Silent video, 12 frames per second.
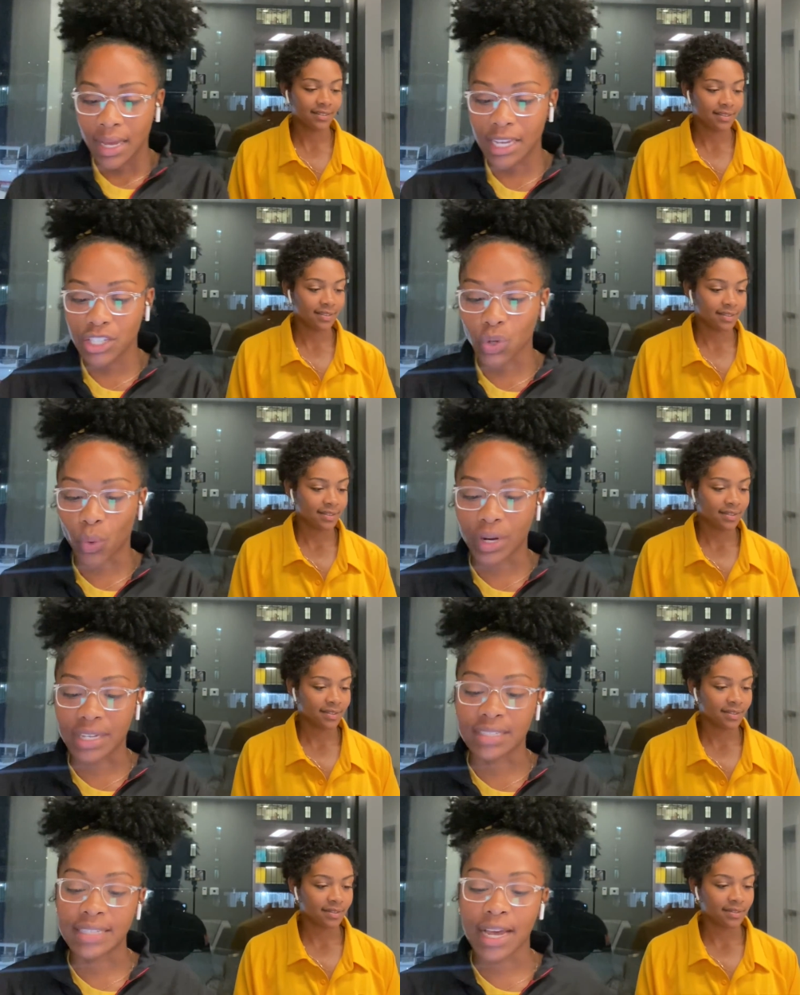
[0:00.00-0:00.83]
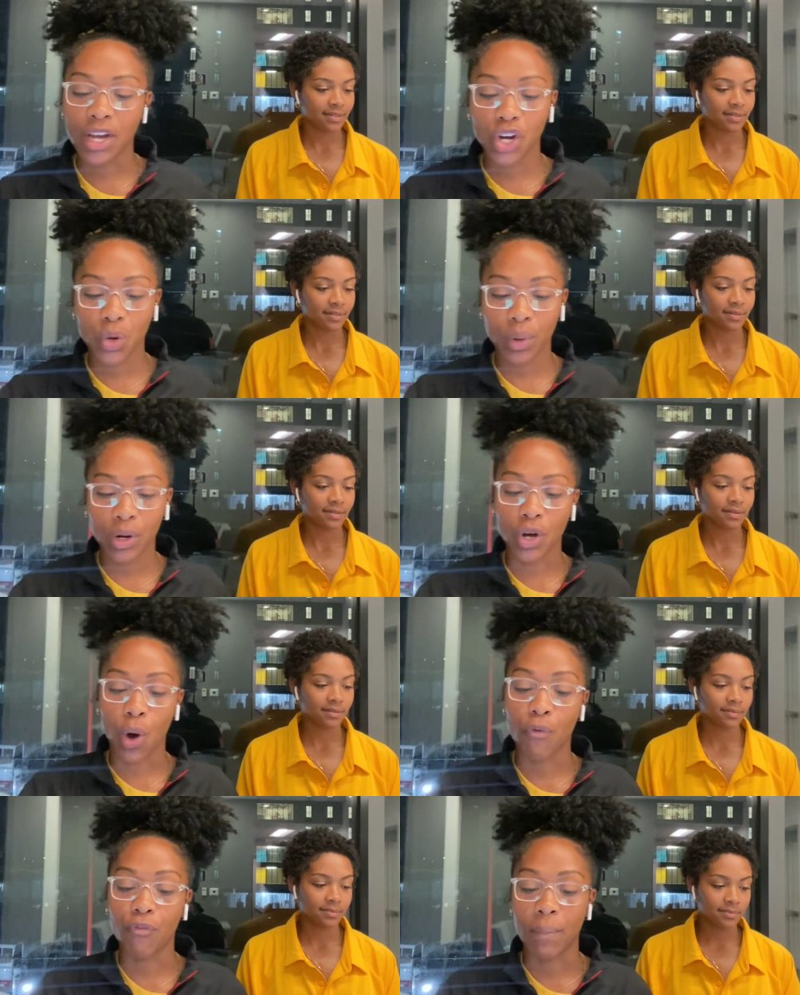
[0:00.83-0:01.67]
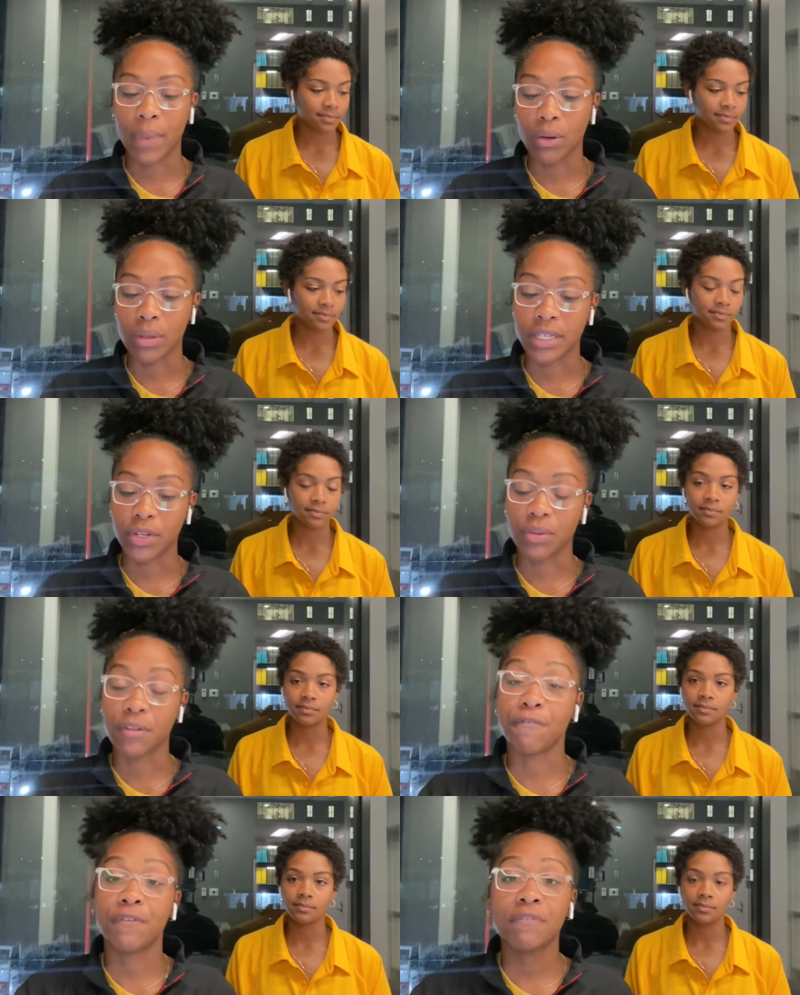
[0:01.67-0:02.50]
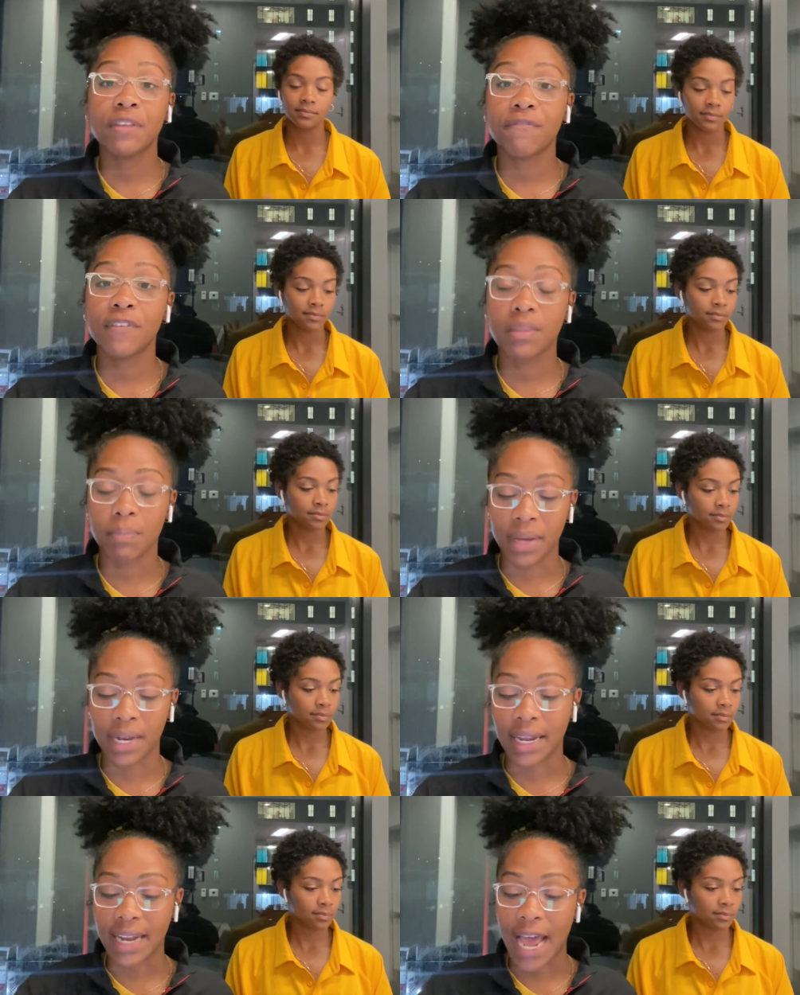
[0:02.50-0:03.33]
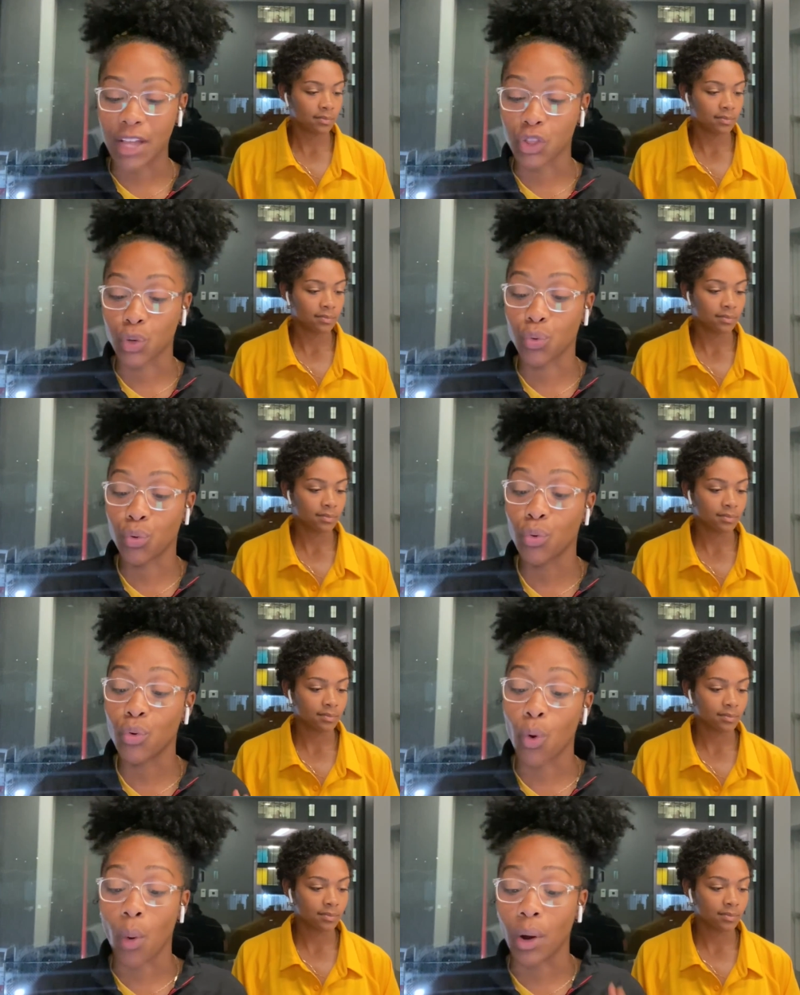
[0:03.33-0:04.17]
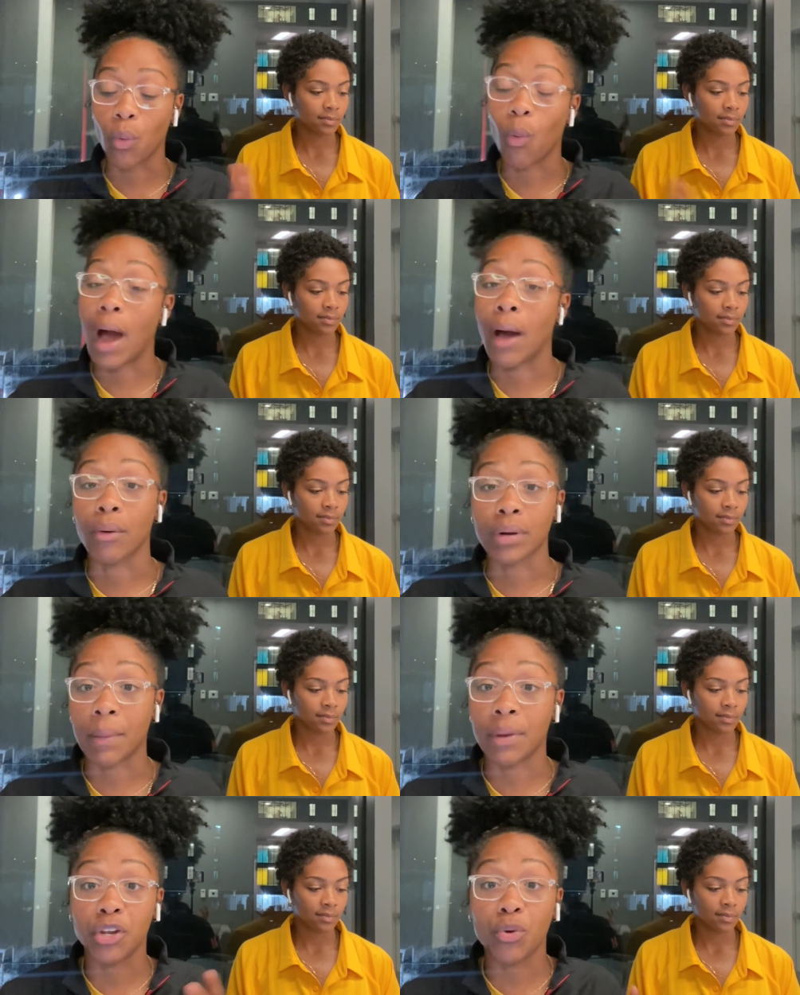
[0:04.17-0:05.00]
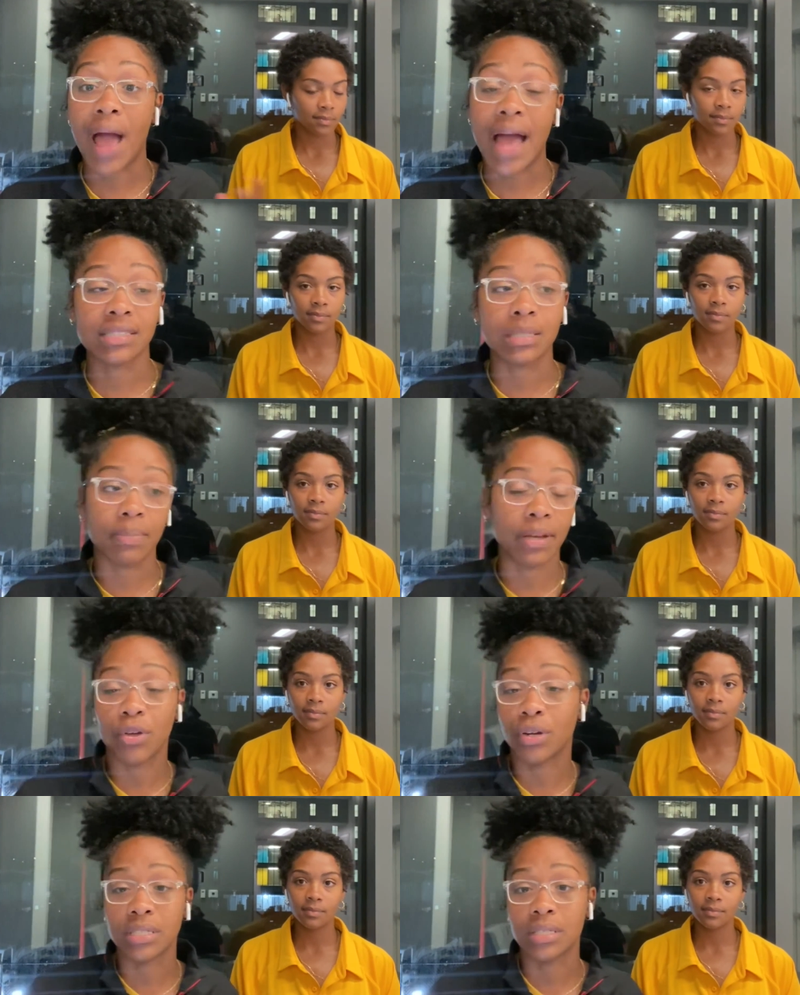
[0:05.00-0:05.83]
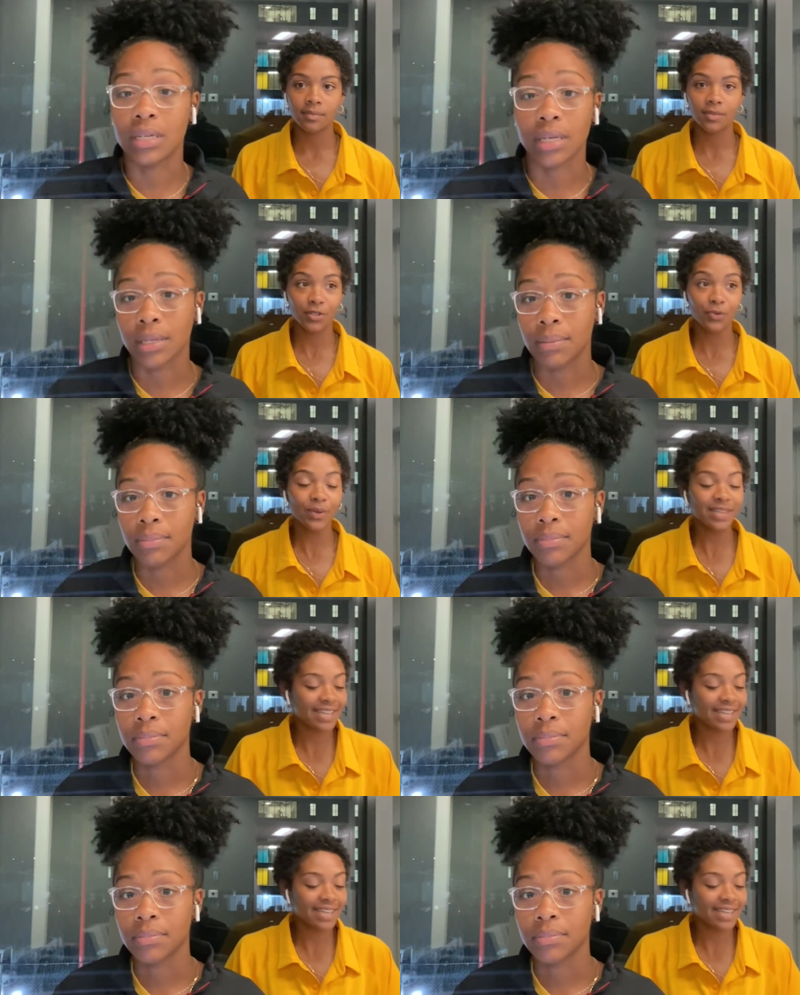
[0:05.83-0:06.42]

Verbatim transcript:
Speaker 1: He scored his second career goal for Maryland during the 55th minute and had the crew going wild. I mean, you had to be there to see it. You really